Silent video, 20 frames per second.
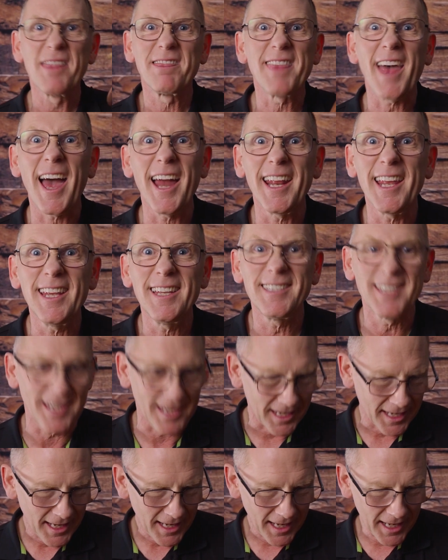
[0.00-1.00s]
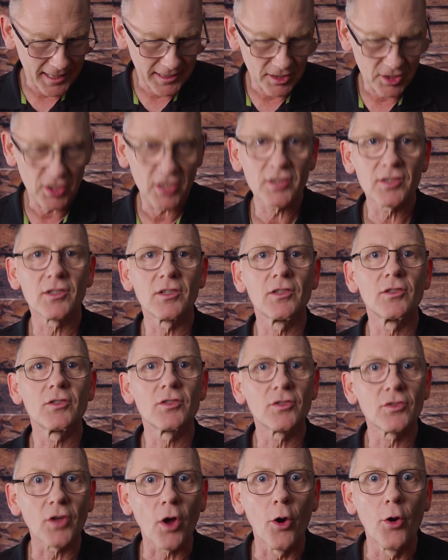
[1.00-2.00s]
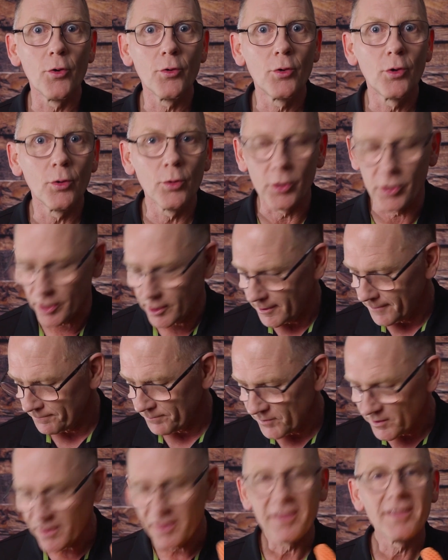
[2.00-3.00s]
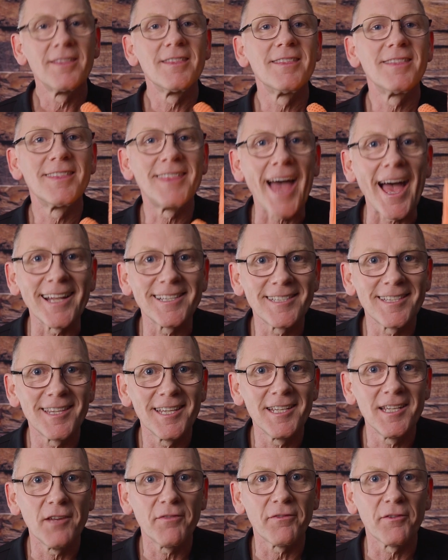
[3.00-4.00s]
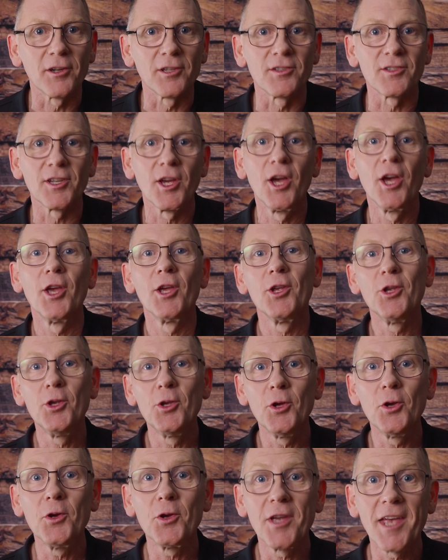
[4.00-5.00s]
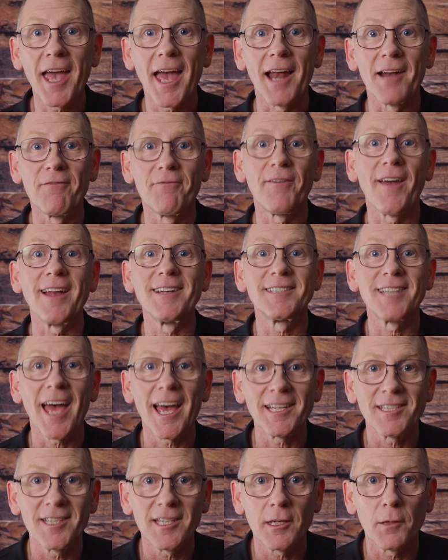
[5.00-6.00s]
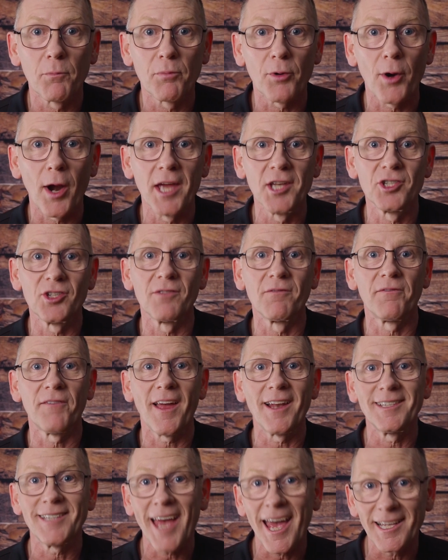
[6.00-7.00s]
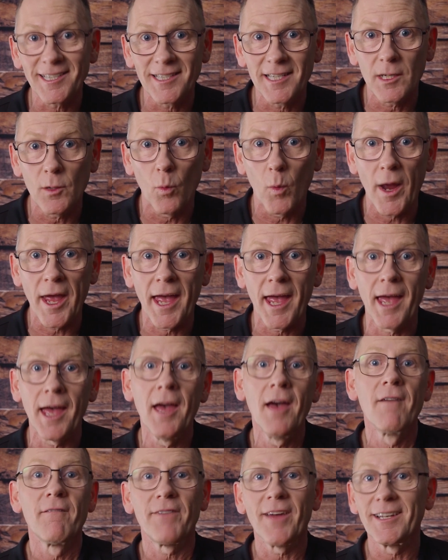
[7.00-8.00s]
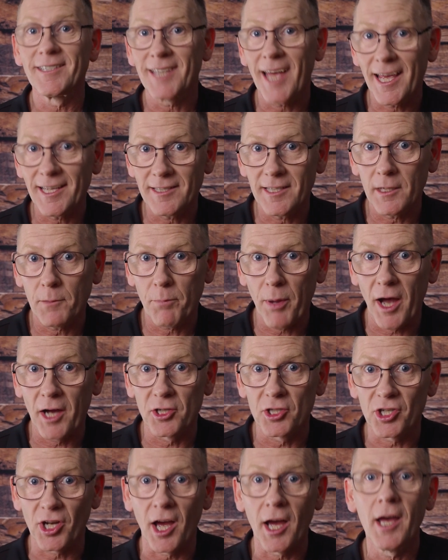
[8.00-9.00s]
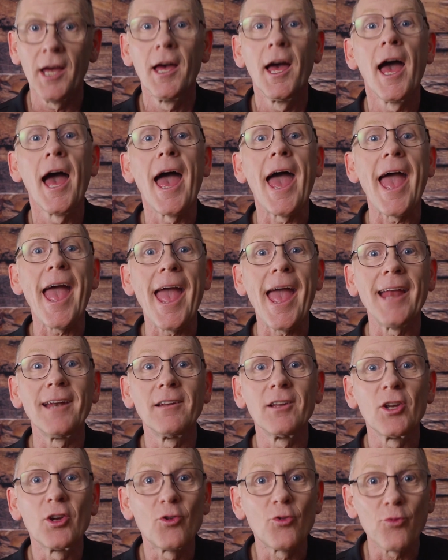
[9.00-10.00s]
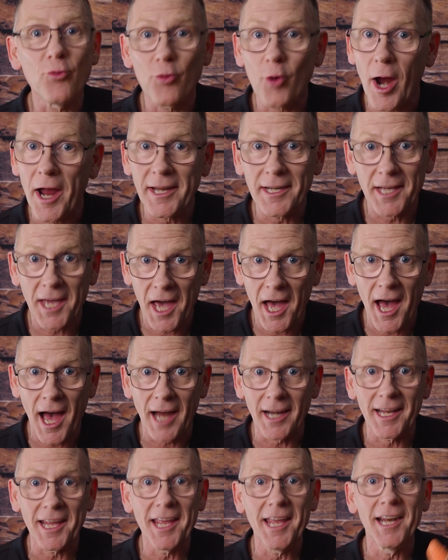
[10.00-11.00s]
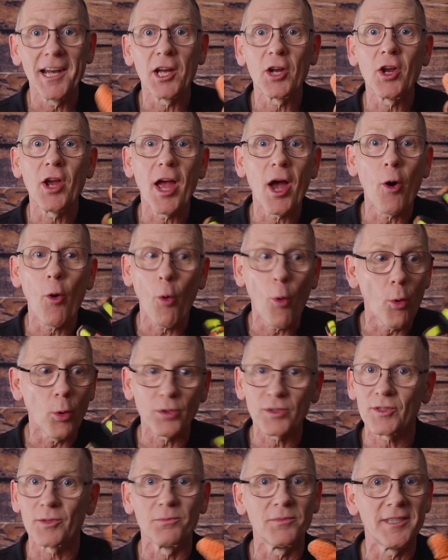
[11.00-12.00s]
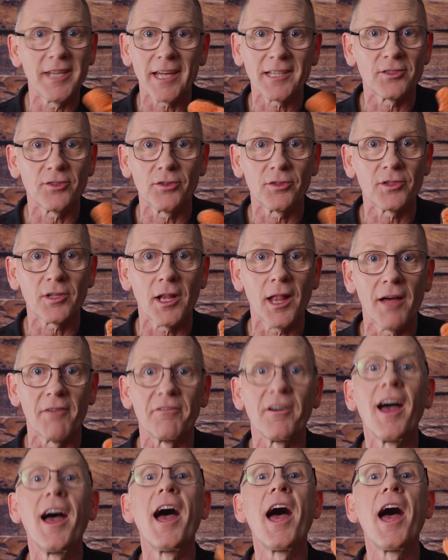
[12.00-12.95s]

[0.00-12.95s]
That easy. It's just so good. That's the difference. You get fantastic abrasion, fantastic wear, fantastic puncture, and great cut in an awesome dexterous glove.